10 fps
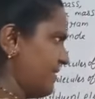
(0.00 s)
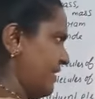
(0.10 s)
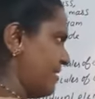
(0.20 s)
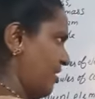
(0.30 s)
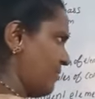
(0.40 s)
I
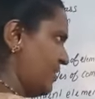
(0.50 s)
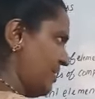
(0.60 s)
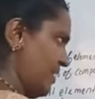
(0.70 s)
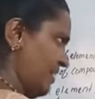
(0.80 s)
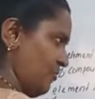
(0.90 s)
take carbon,
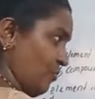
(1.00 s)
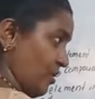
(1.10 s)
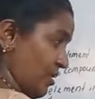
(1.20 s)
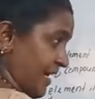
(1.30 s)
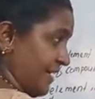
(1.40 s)

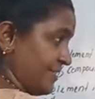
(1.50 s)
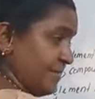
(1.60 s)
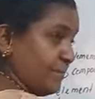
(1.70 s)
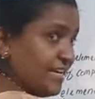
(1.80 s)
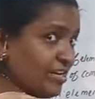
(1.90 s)

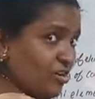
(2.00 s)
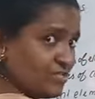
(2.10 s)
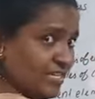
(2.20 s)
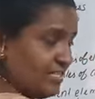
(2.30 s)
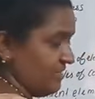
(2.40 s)
hydrogen
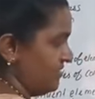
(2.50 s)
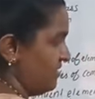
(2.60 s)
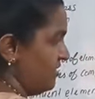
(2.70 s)
peroxide,